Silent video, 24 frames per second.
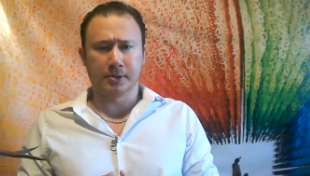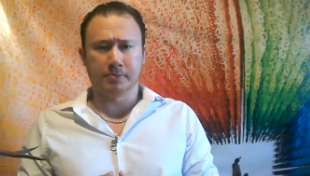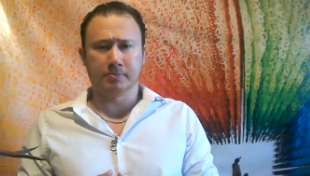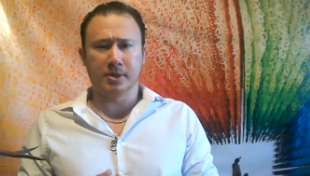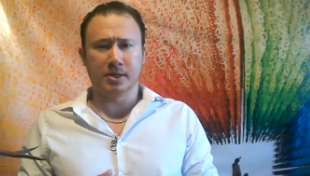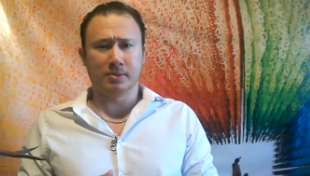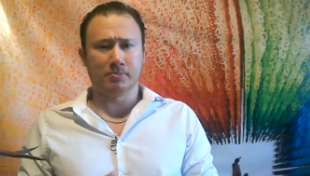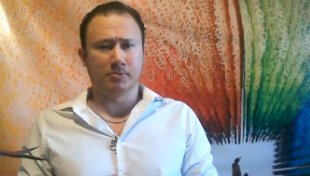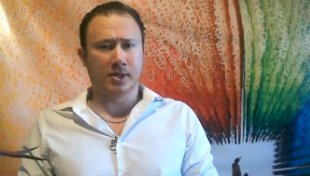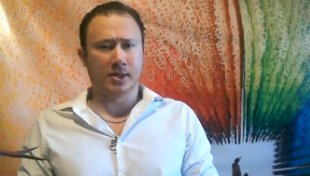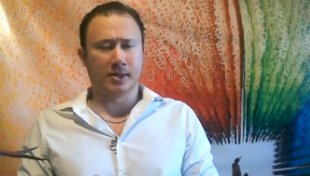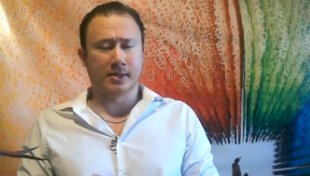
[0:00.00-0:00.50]
and
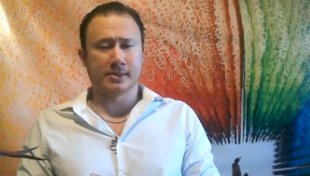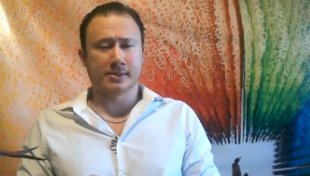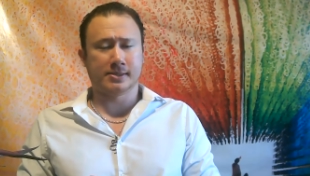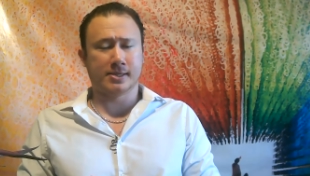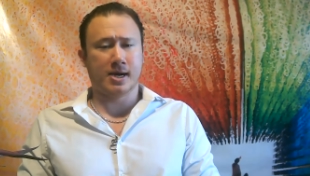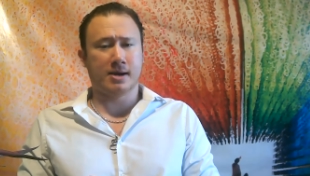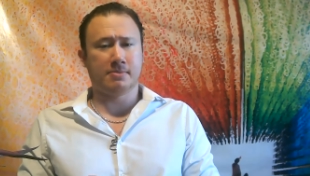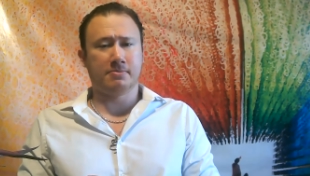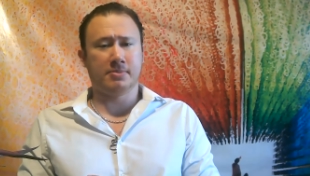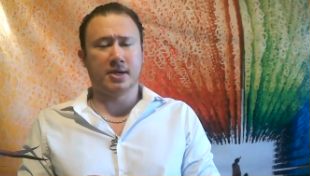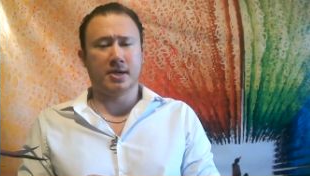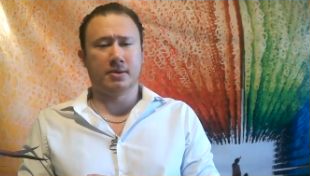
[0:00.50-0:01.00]
me being a
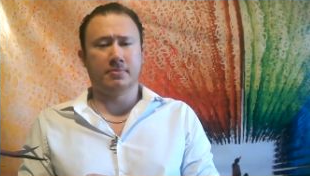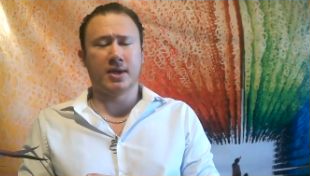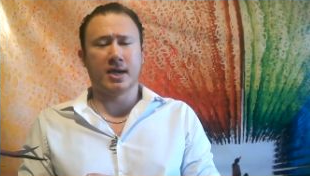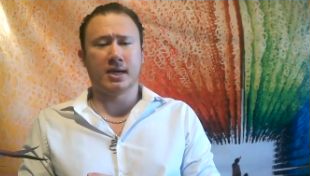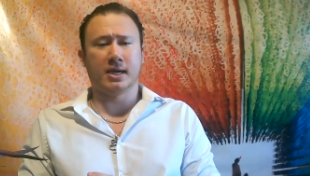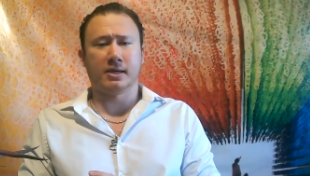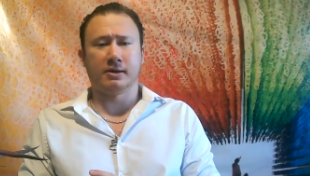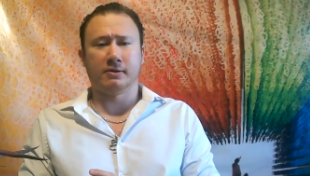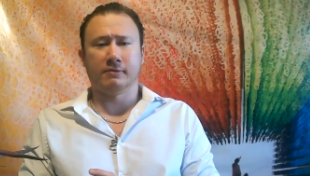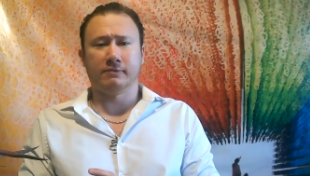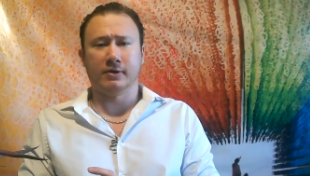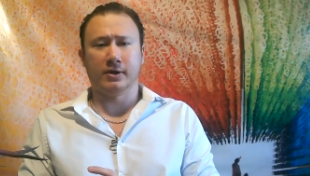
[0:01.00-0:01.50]
zombie and
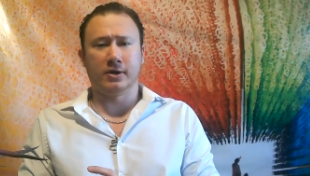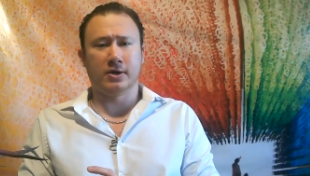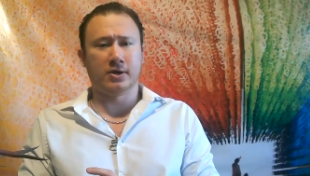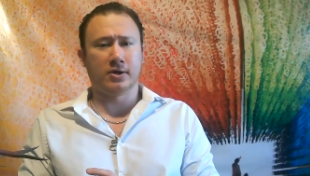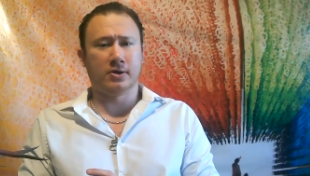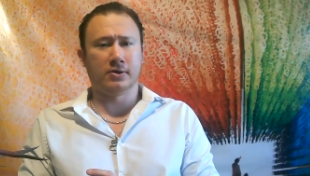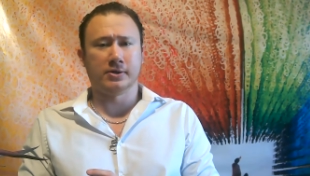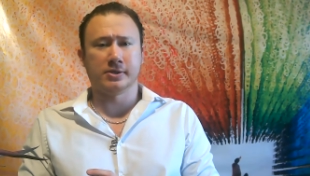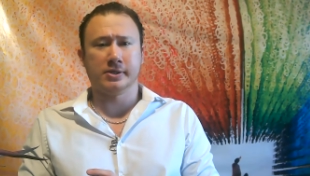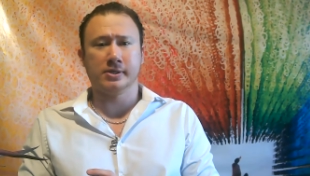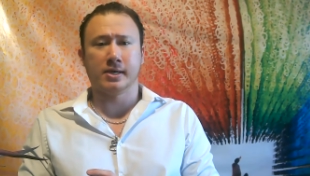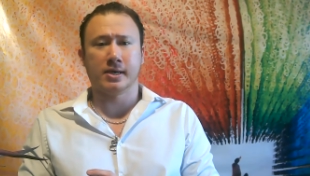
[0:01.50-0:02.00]
making a
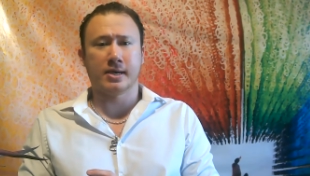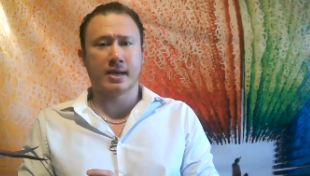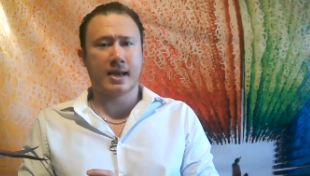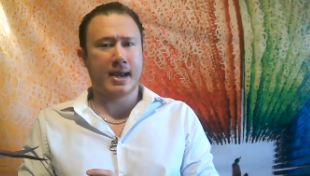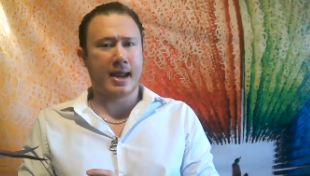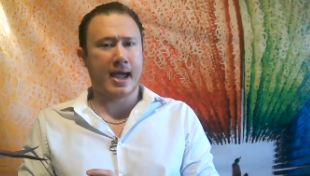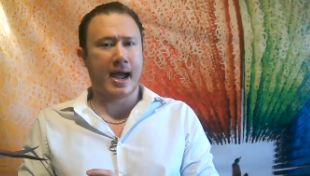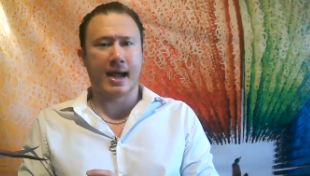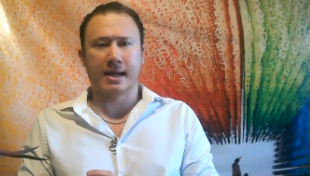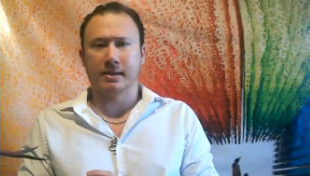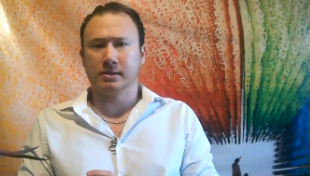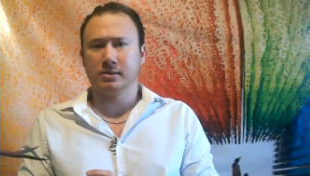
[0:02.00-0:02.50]
video is
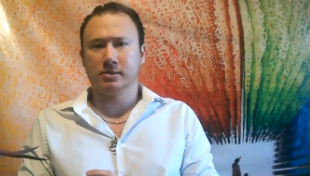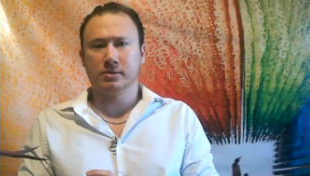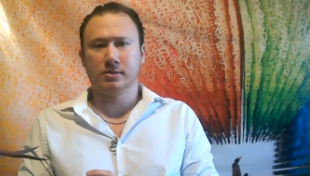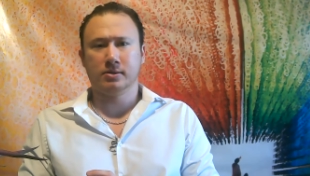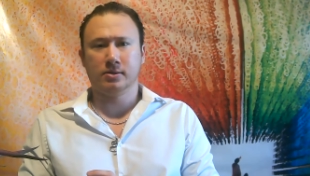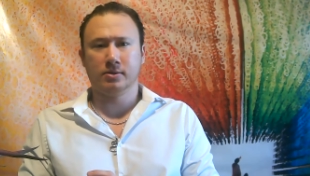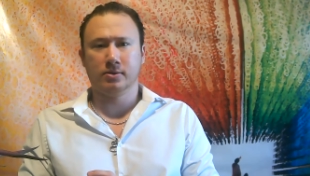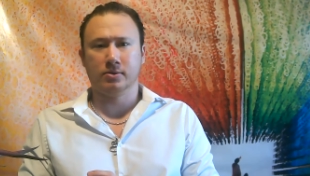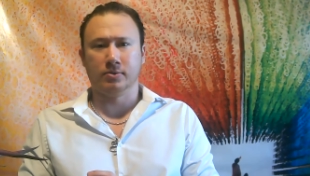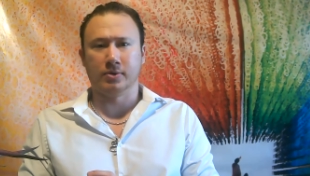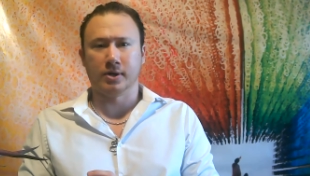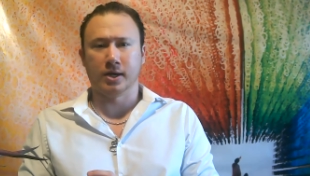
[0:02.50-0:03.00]
not
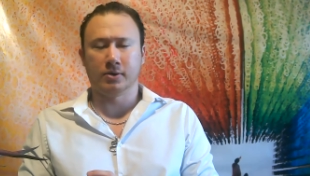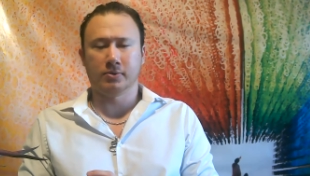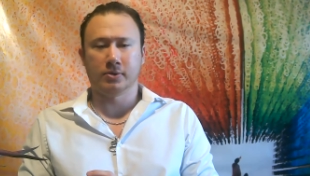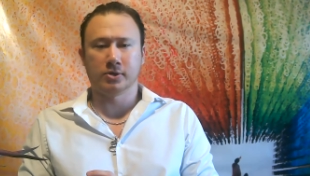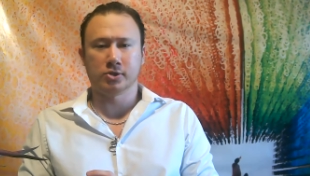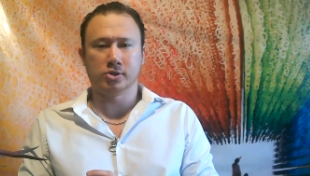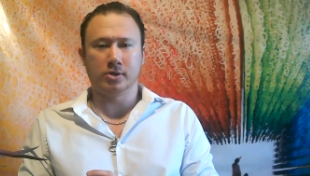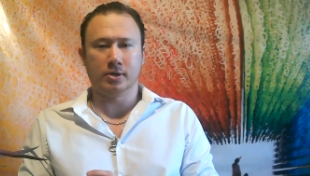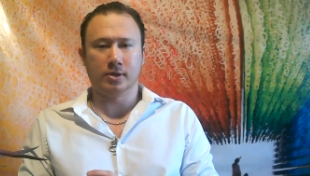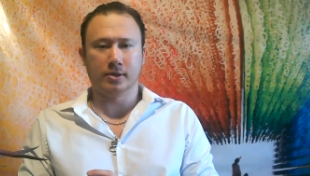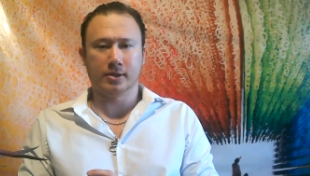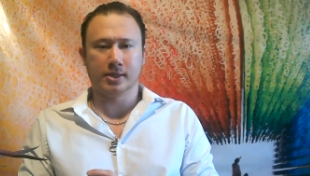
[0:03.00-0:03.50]
what I
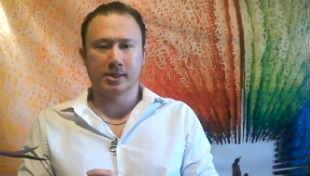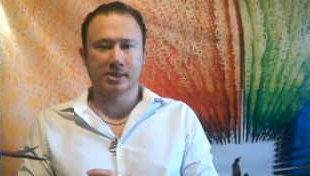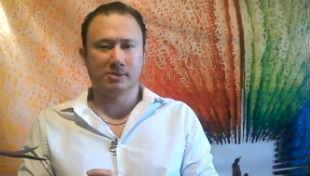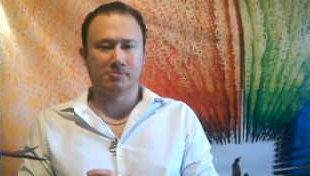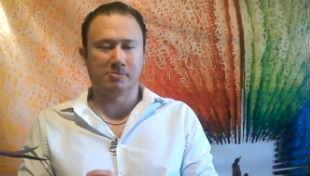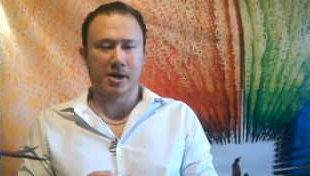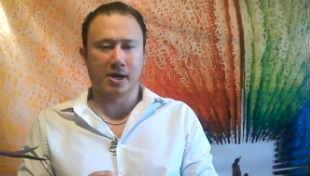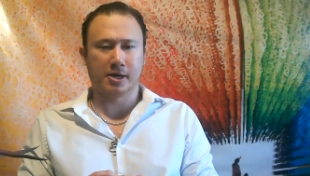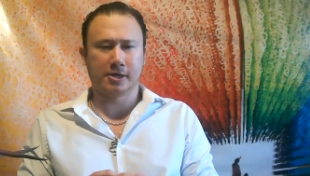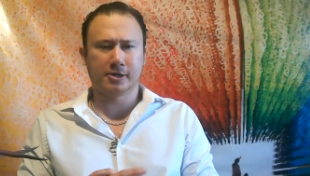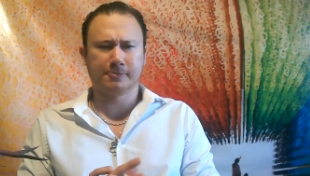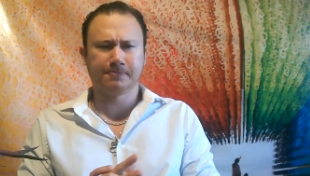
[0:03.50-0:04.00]
want you to
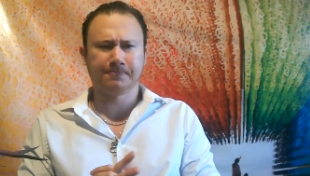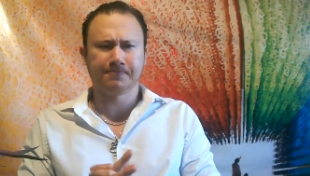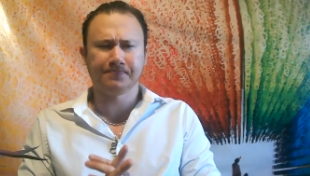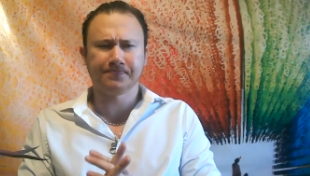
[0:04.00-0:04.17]
expect.